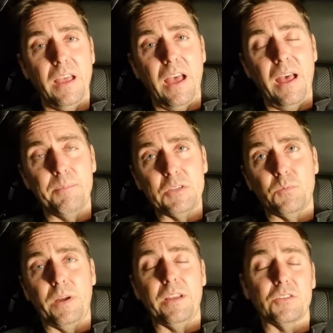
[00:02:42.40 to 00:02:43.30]

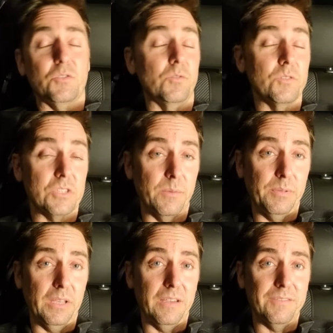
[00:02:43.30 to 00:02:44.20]
Mitch Winehouse also
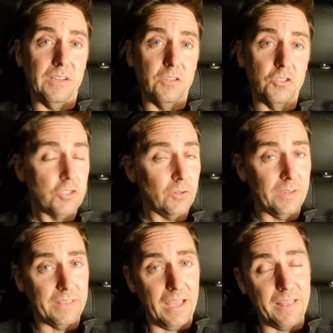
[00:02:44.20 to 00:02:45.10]
believed
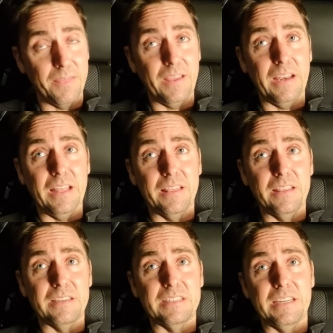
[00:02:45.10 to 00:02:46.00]
during that the